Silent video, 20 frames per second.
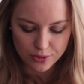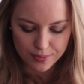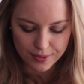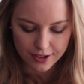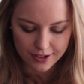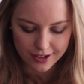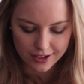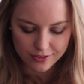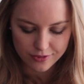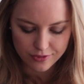new
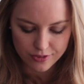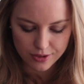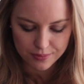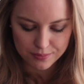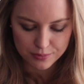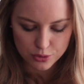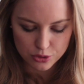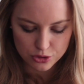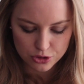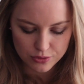product
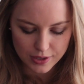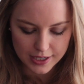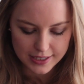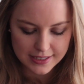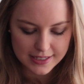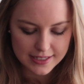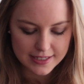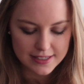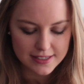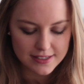from
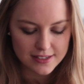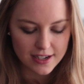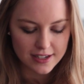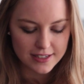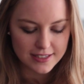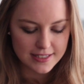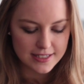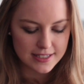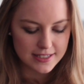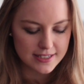Bourjois. This is a
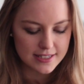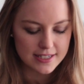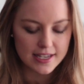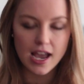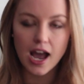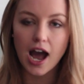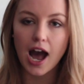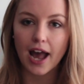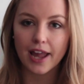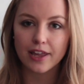CC
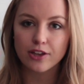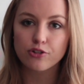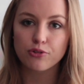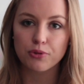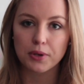Eye